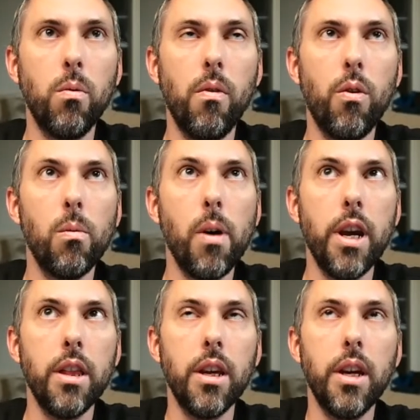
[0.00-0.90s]
the
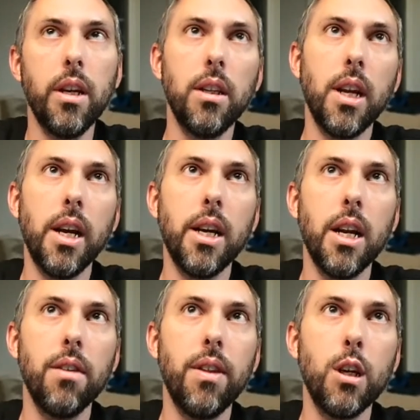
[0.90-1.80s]
way that I
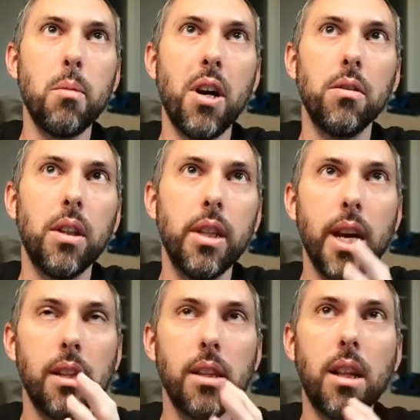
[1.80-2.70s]
kind of think about
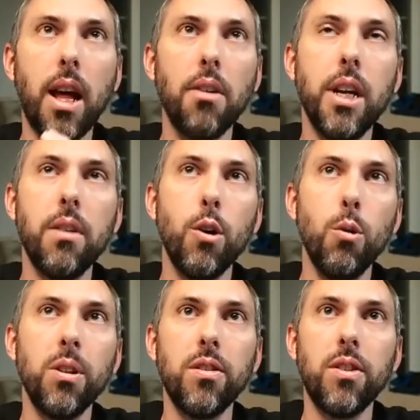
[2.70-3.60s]
that the cloud native
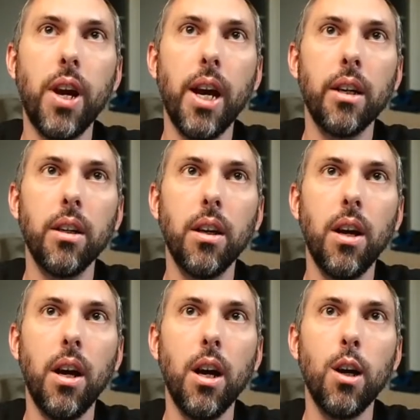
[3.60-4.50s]
OpenStack
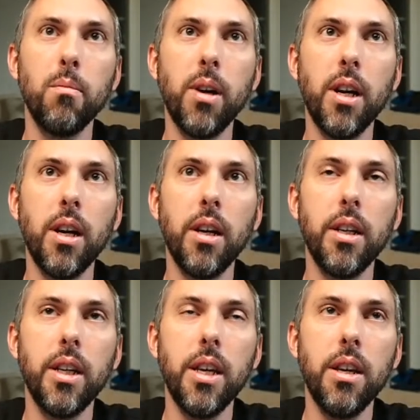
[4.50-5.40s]

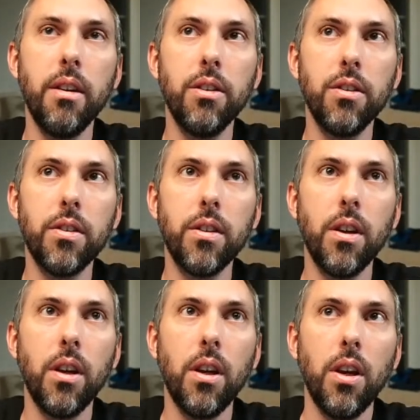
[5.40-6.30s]
is
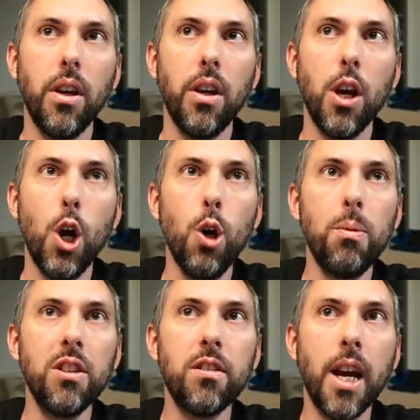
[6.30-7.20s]

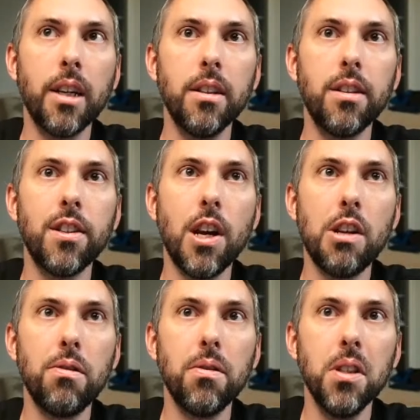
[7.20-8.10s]
OpenStack
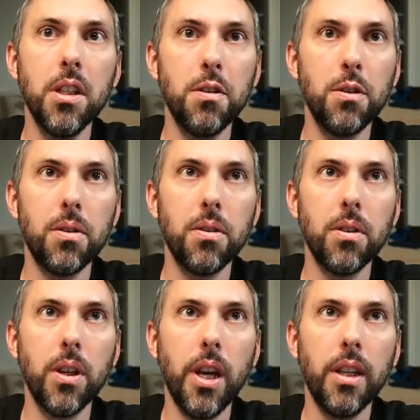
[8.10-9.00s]
itself is
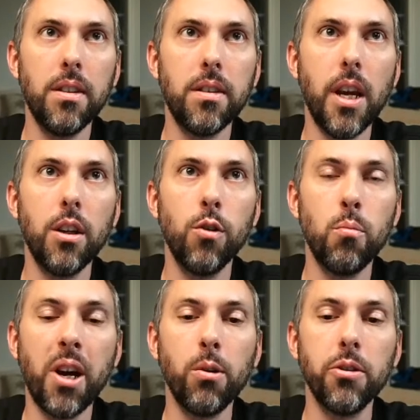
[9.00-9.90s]
a set of
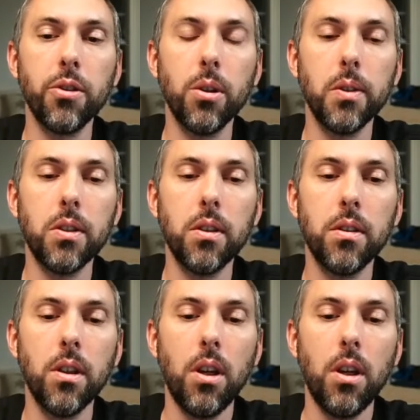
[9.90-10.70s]
microservices.